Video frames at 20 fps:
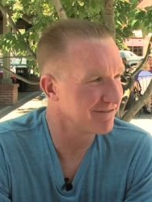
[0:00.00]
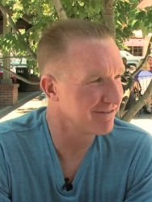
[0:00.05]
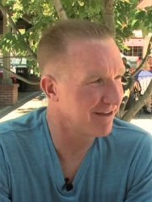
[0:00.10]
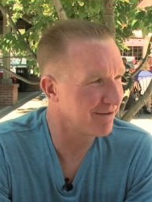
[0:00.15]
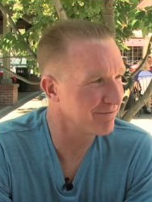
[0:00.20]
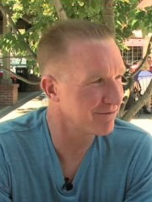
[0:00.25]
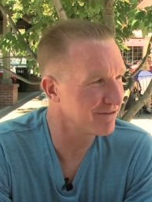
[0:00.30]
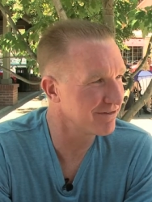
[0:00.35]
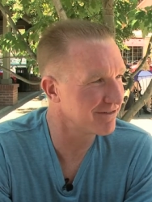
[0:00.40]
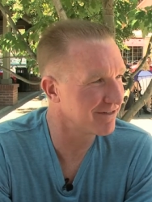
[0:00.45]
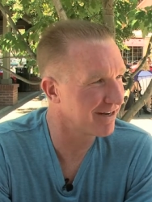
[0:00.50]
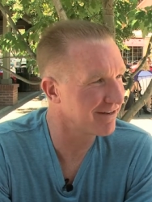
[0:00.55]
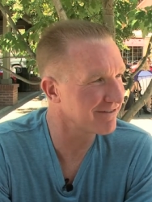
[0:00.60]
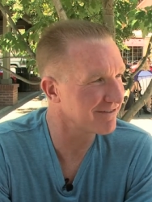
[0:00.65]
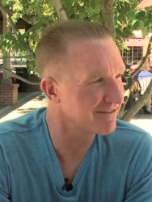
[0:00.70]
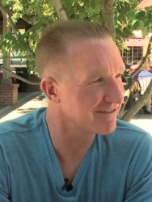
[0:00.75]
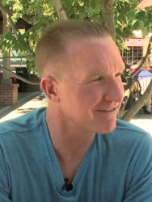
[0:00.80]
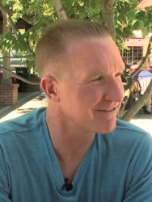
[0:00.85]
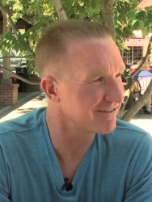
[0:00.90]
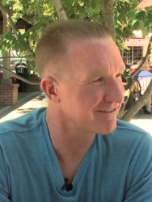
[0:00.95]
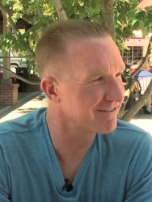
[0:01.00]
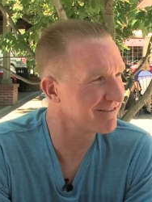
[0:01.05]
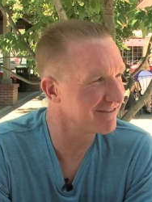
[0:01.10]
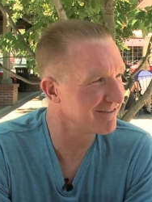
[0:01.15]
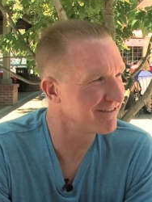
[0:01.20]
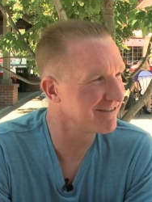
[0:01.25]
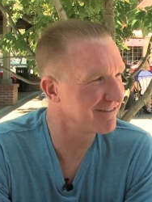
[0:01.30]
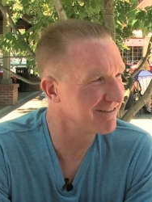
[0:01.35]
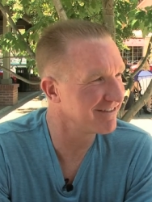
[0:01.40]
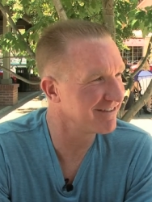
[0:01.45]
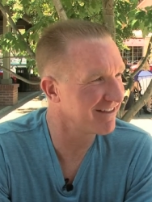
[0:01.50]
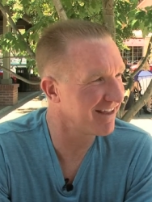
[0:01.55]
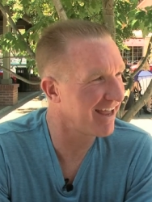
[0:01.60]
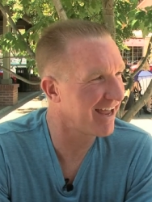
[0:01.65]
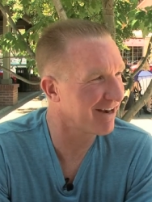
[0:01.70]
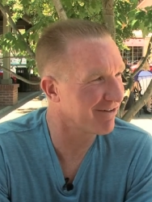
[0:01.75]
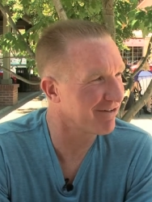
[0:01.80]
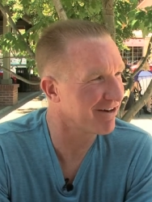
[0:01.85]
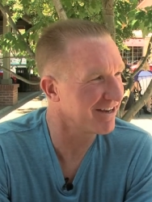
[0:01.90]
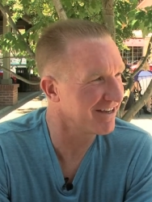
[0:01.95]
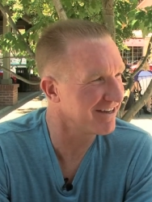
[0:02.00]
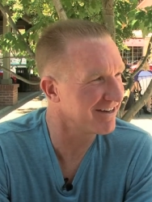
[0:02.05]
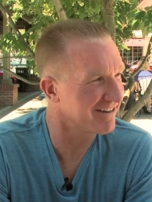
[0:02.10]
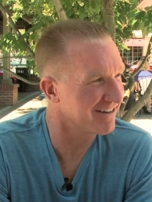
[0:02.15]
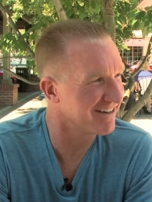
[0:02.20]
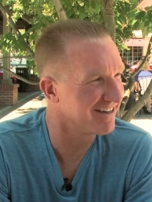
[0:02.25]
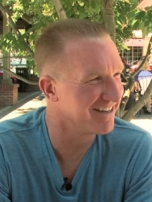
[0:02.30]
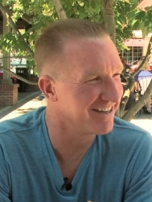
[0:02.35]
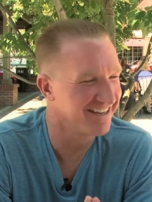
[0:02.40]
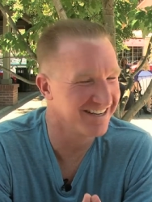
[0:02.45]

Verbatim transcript: I'm good. I'll just yeah. hang right here.